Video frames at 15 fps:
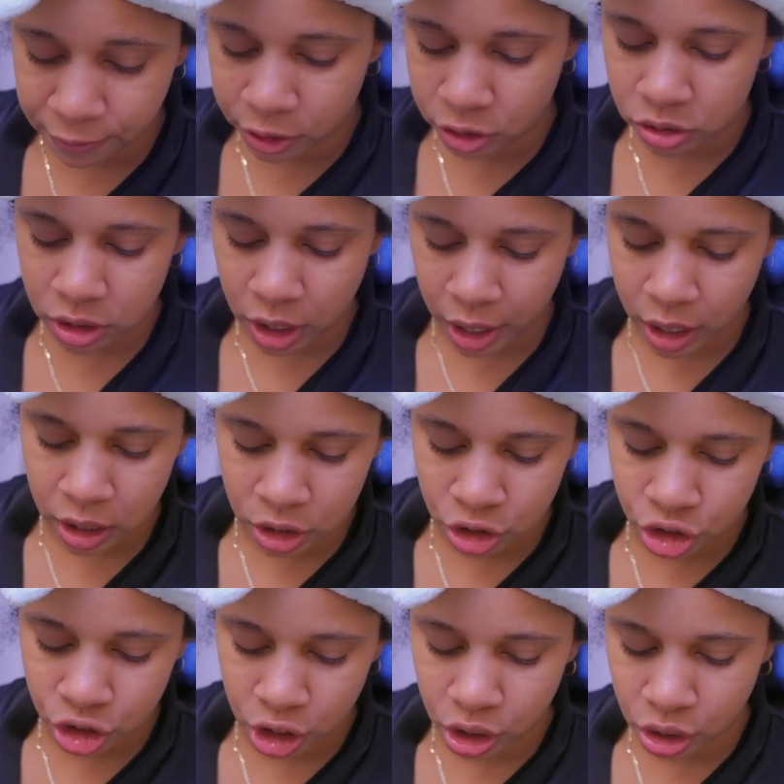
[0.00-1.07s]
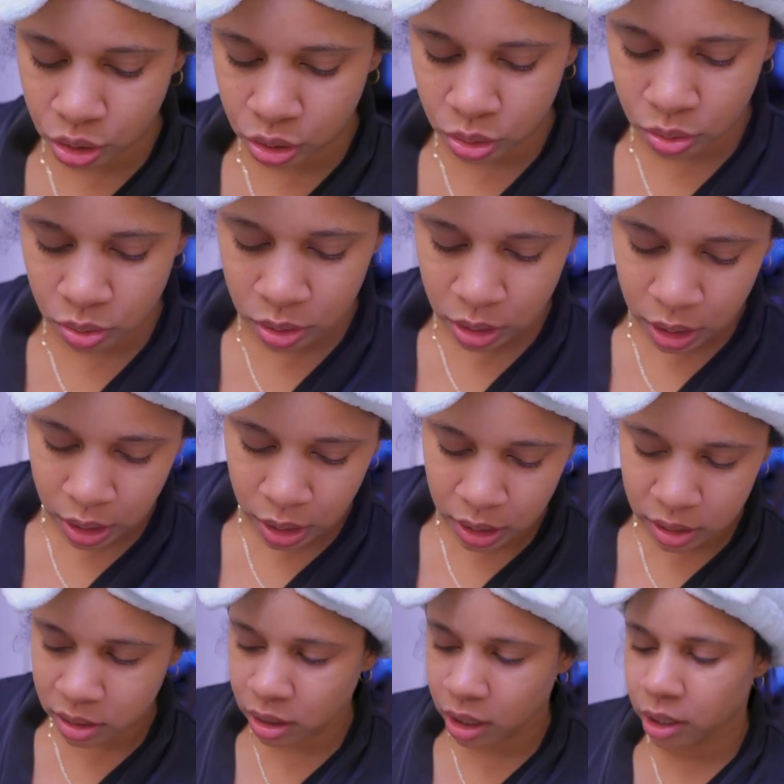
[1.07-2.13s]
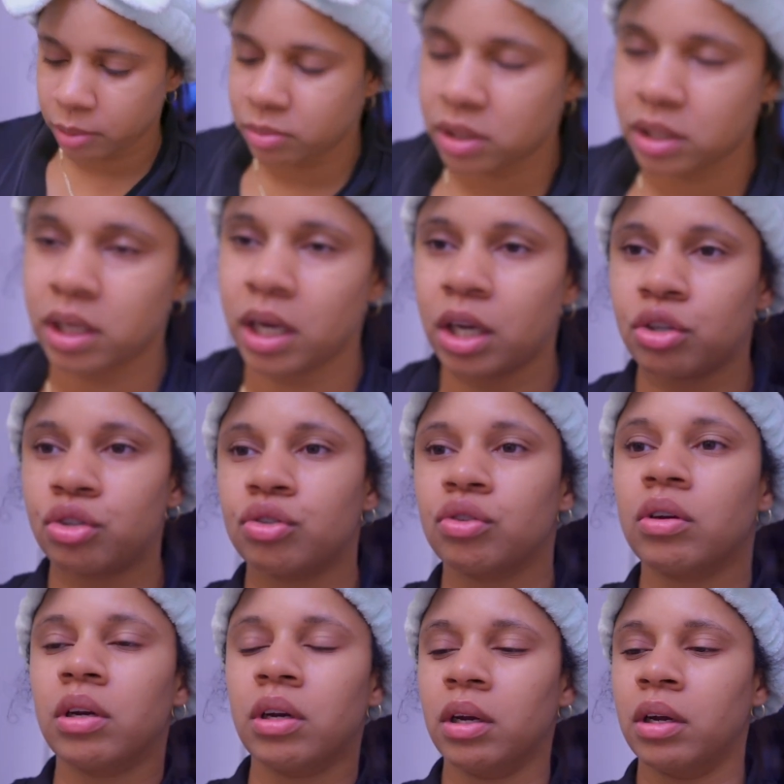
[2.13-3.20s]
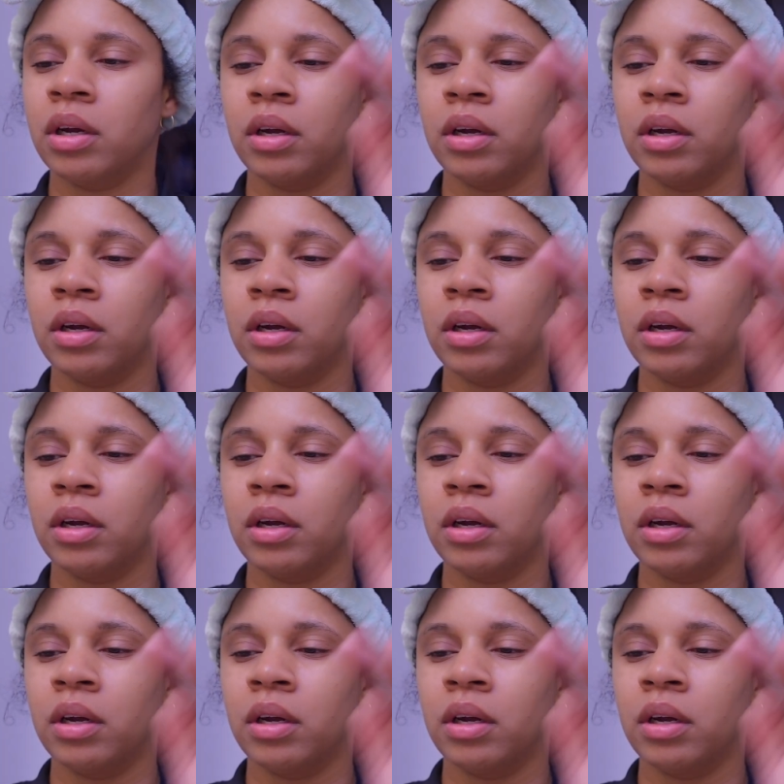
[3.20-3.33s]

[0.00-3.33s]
feels like a gel type texture.